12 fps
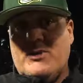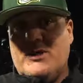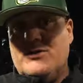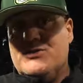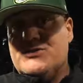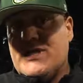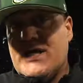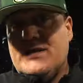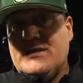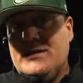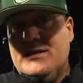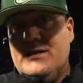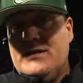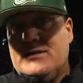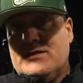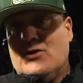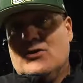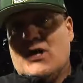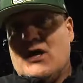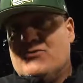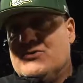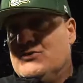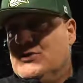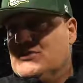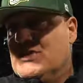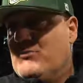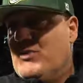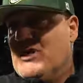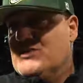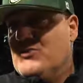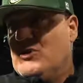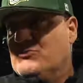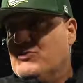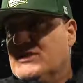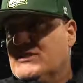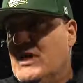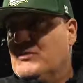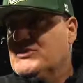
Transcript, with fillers: and understand that you know Conference USA baseball is big time